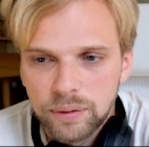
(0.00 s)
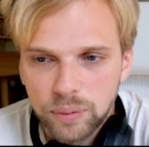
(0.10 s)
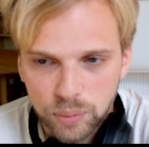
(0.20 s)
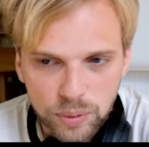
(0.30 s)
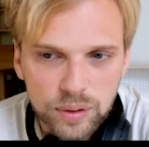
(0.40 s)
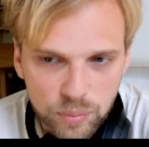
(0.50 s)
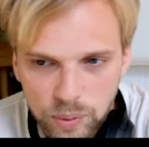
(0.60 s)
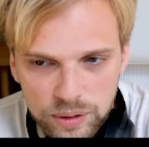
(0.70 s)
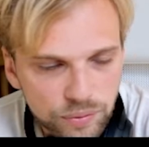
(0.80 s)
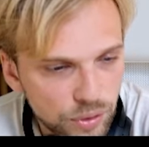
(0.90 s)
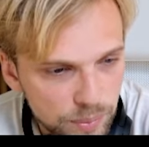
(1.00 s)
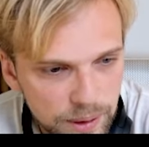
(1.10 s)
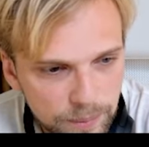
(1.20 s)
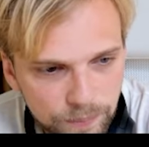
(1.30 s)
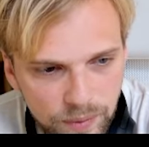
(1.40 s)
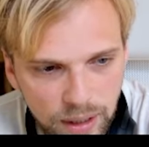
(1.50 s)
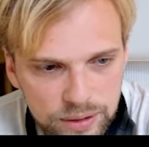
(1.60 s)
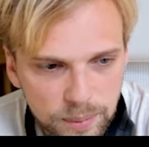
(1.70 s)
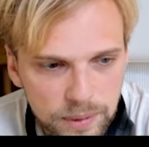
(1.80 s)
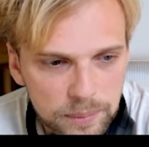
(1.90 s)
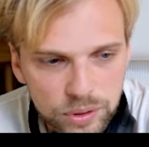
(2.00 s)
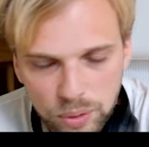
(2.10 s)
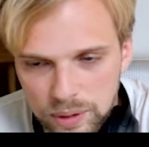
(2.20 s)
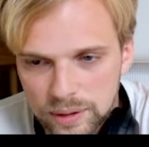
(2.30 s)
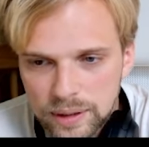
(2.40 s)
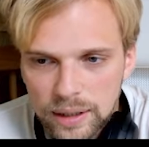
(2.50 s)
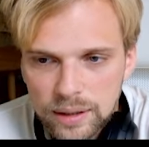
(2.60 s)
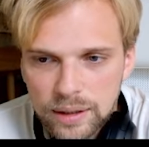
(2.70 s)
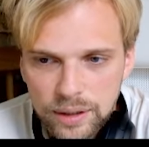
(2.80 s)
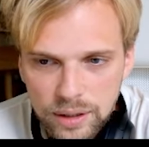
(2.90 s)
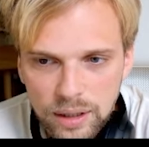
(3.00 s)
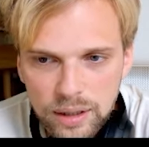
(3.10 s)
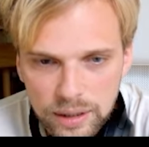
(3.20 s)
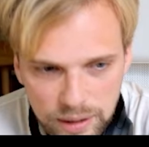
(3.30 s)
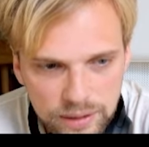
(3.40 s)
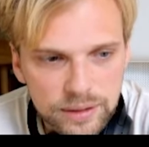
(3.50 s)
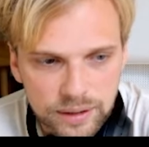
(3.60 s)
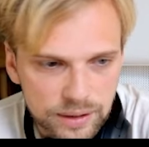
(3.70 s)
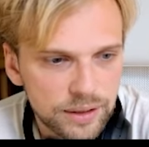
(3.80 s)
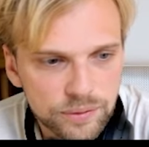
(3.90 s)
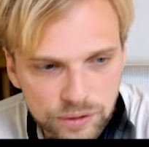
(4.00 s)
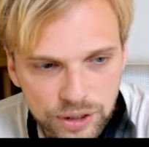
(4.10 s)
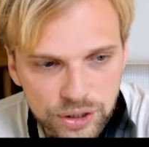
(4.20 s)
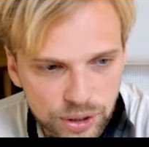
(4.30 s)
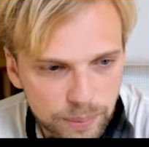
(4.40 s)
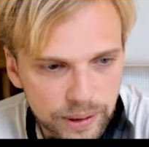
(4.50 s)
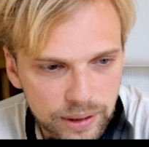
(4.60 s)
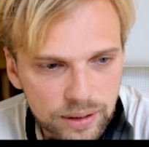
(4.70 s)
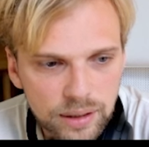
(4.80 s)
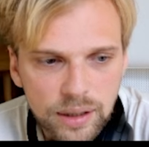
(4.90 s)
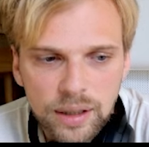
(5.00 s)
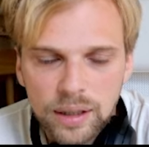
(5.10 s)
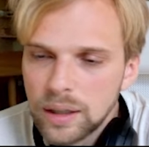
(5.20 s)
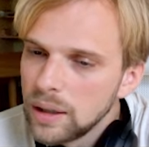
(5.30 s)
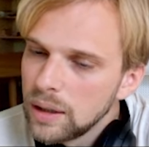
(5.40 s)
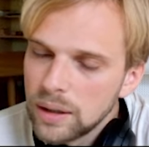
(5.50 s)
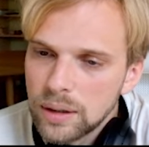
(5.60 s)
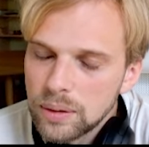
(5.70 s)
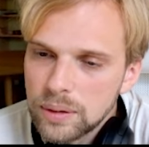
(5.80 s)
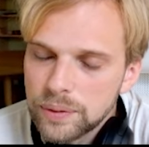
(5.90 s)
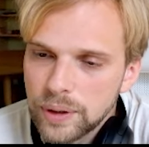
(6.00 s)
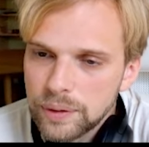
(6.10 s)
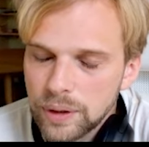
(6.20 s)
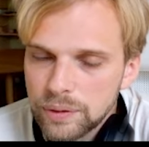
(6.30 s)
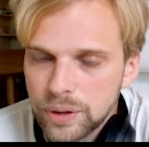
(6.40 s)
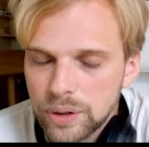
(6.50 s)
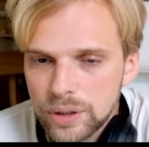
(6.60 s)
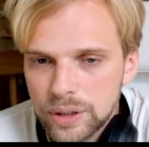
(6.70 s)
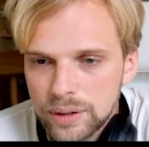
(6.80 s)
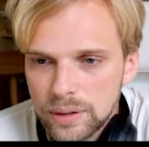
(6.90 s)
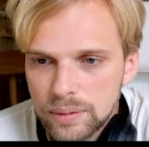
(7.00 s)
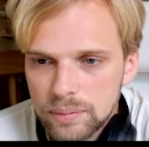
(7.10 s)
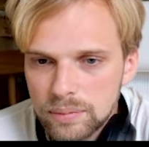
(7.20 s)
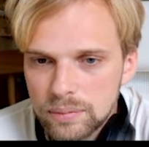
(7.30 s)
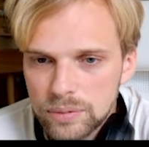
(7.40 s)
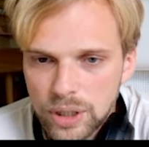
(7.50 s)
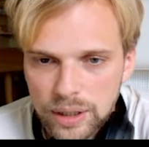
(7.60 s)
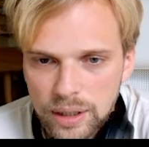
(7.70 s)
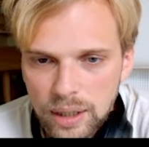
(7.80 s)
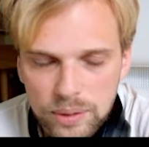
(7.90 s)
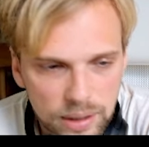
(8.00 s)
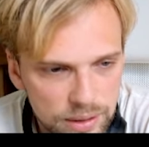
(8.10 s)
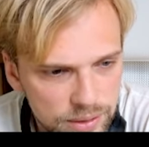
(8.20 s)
what was for me. I sometimes notice that there is indeed free shipping, if you're just checking out the links